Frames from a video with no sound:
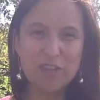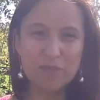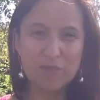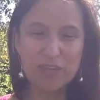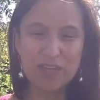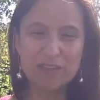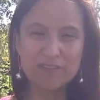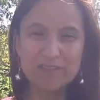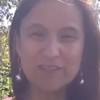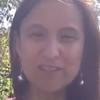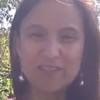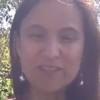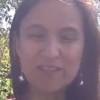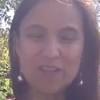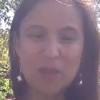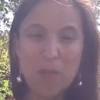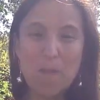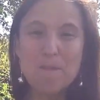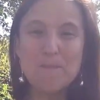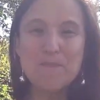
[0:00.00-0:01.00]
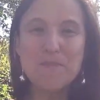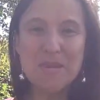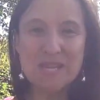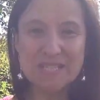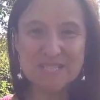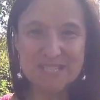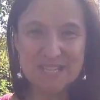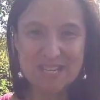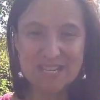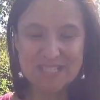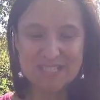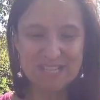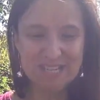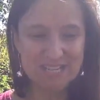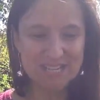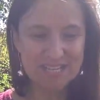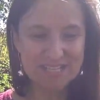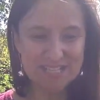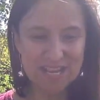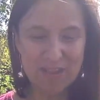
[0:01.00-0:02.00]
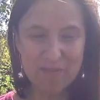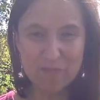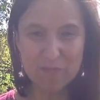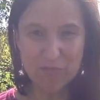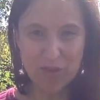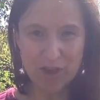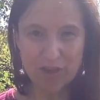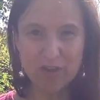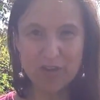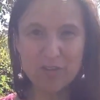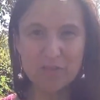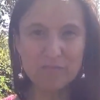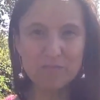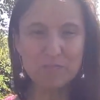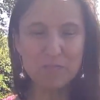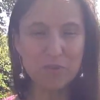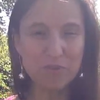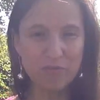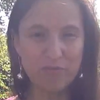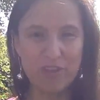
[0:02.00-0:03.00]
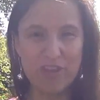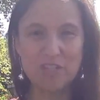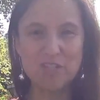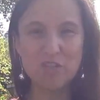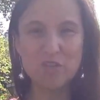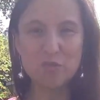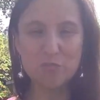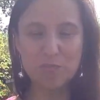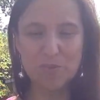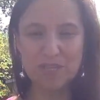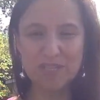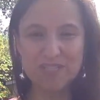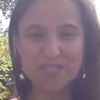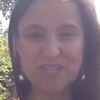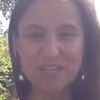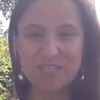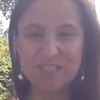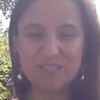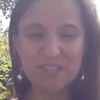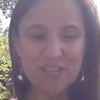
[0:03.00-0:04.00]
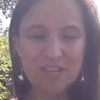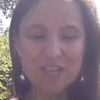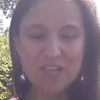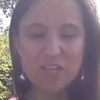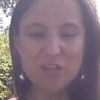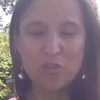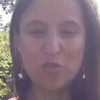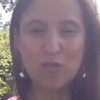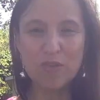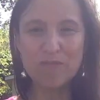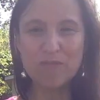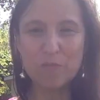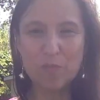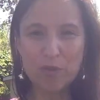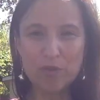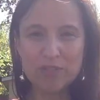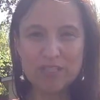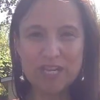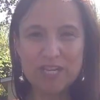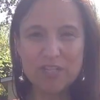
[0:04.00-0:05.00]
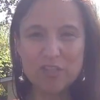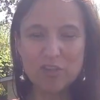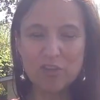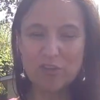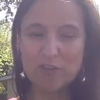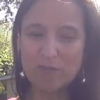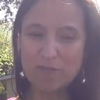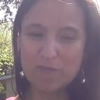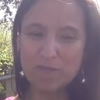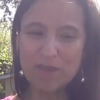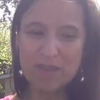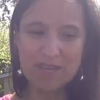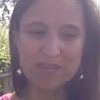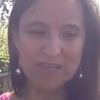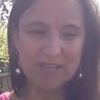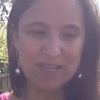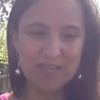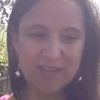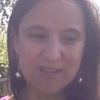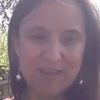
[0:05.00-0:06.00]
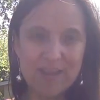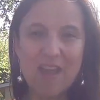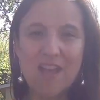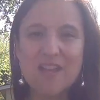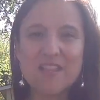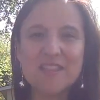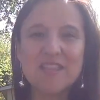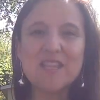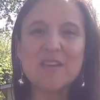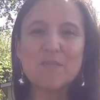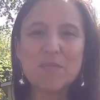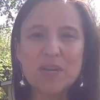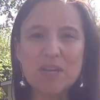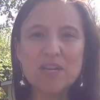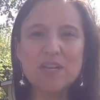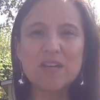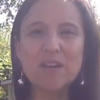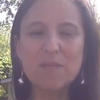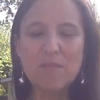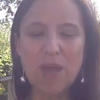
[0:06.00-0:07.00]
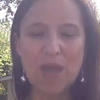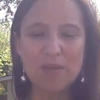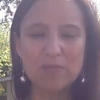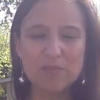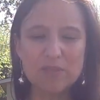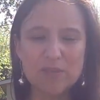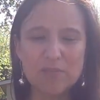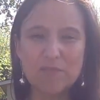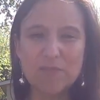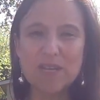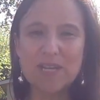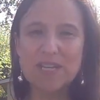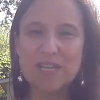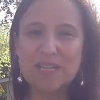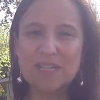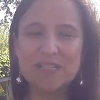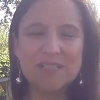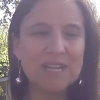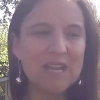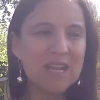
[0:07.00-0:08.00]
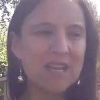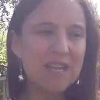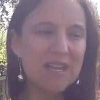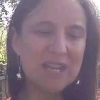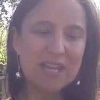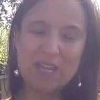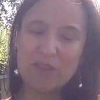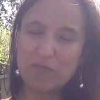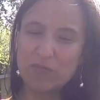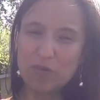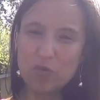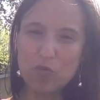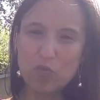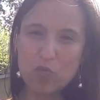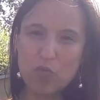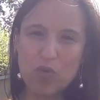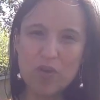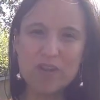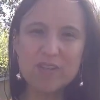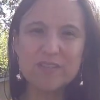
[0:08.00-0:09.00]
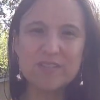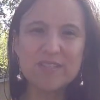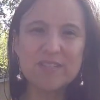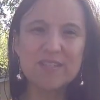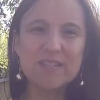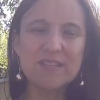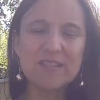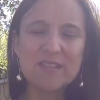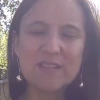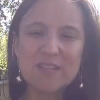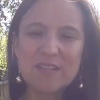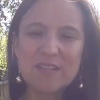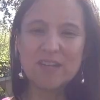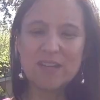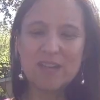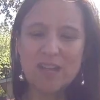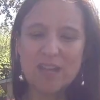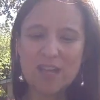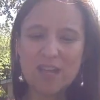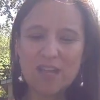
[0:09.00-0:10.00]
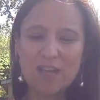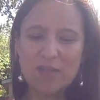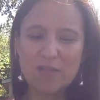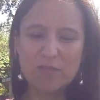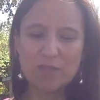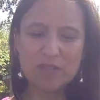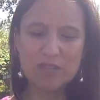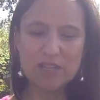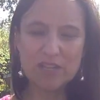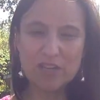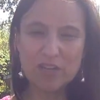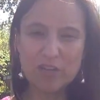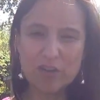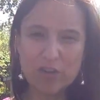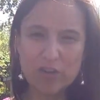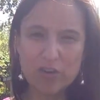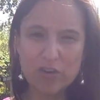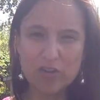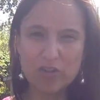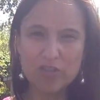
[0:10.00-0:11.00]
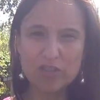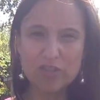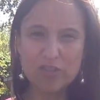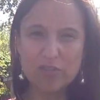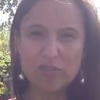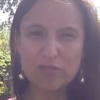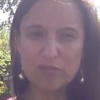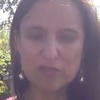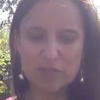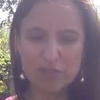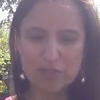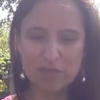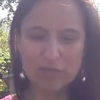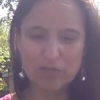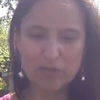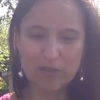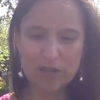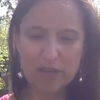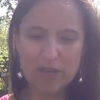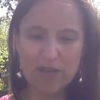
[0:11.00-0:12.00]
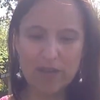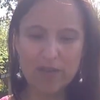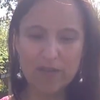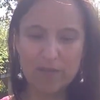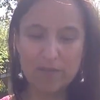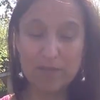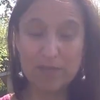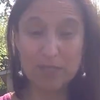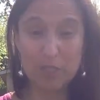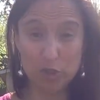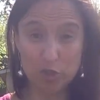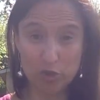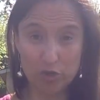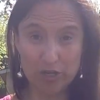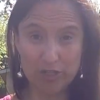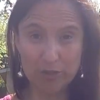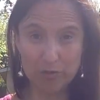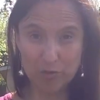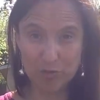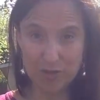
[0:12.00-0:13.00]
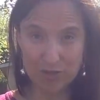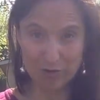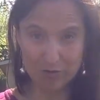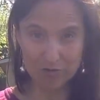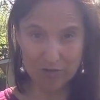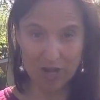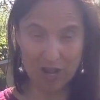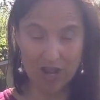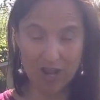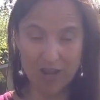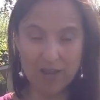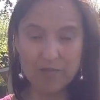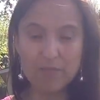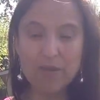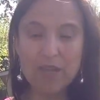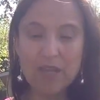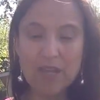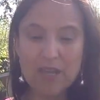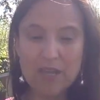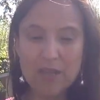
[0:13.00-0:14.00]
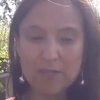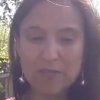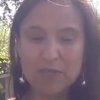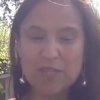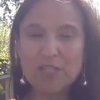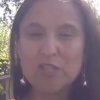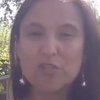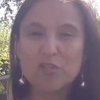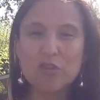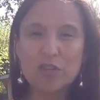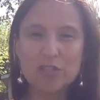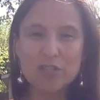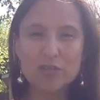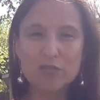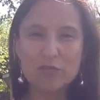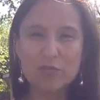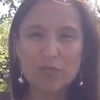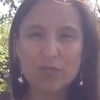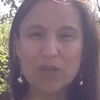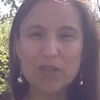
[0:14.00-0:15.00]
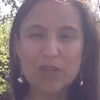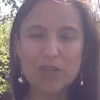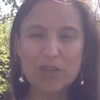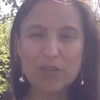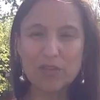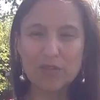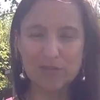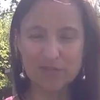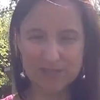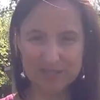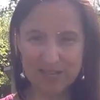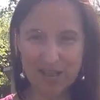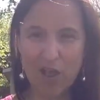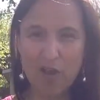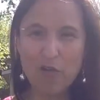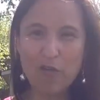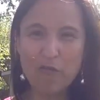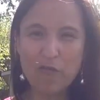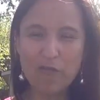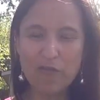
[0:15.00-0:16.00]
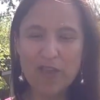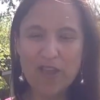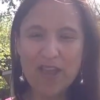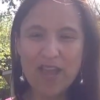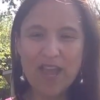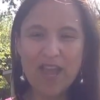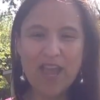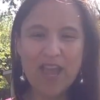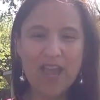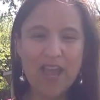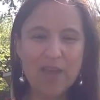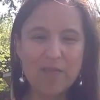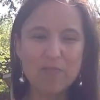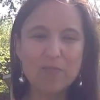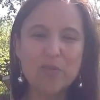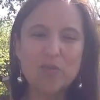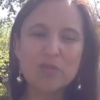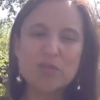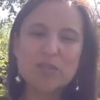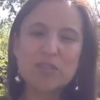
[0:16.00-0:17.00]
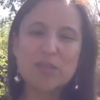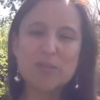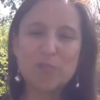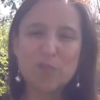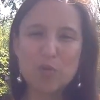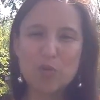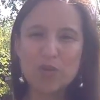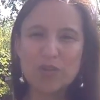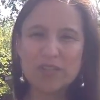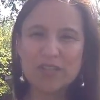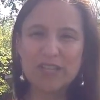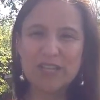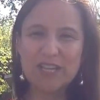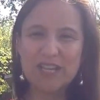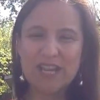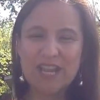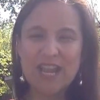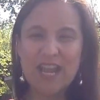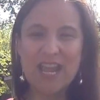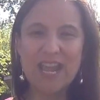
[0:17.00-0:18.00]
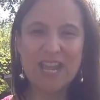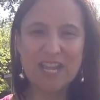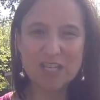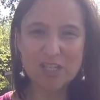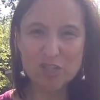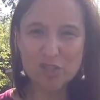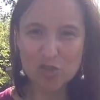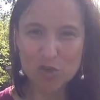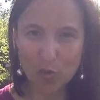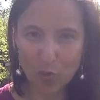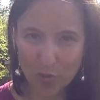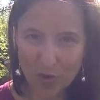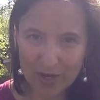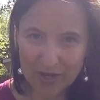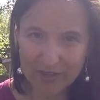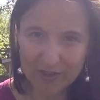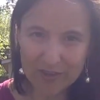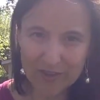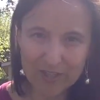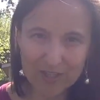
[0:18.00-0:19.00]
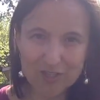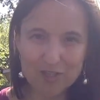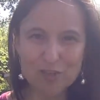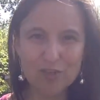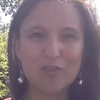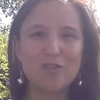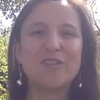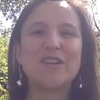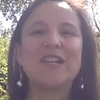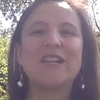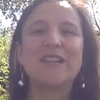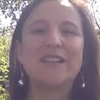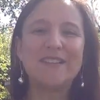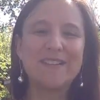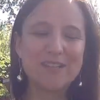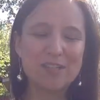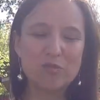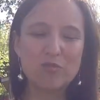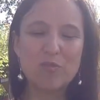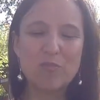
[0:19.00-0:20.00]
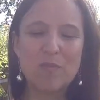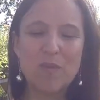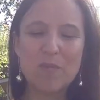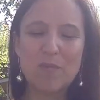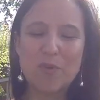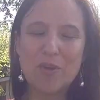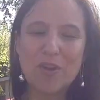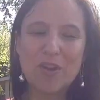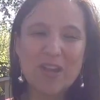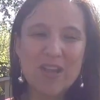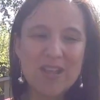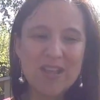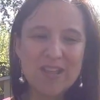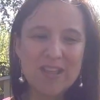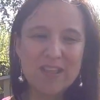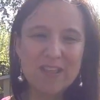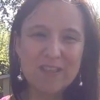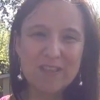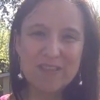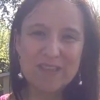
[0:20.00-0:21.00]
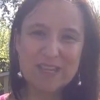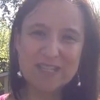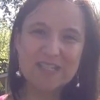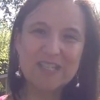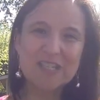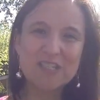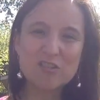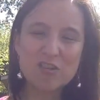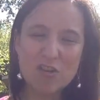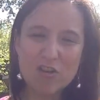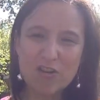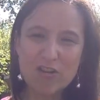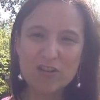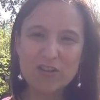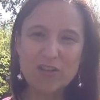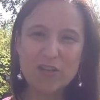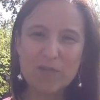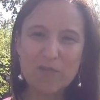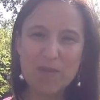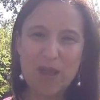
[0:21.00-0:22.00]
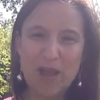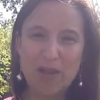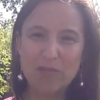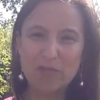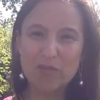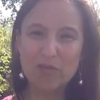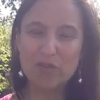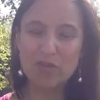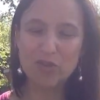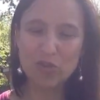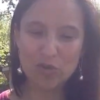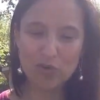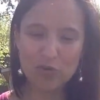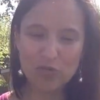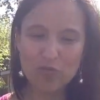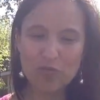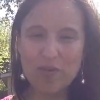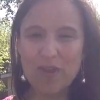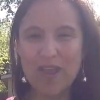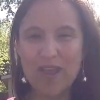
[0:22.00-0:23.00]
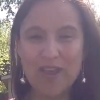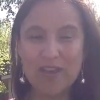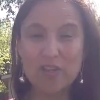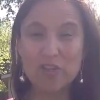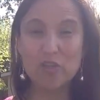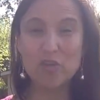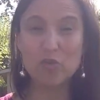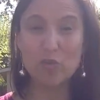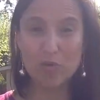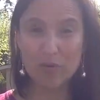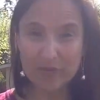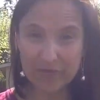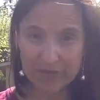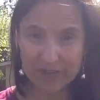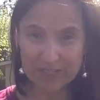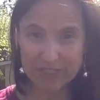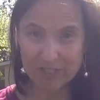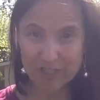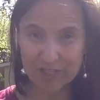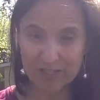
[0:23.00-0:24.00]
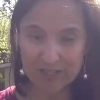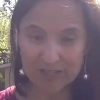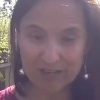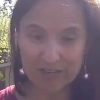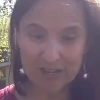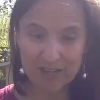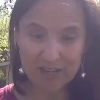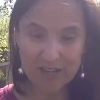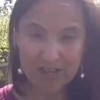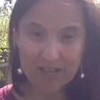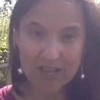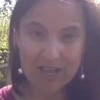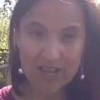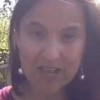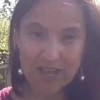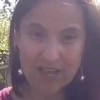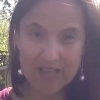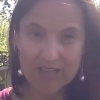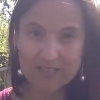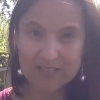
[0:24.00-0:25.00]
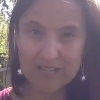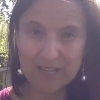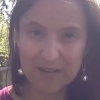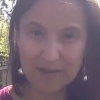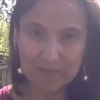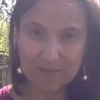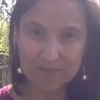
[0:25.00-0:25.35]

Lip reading: Living business. It is a very professional business. You have the potential of making unlimited amounts of money if you want. I really encourage you to be strict with your time, be strict with yourself, and most importantly, enjoy the journey. Because remember, this is all about you and your vision and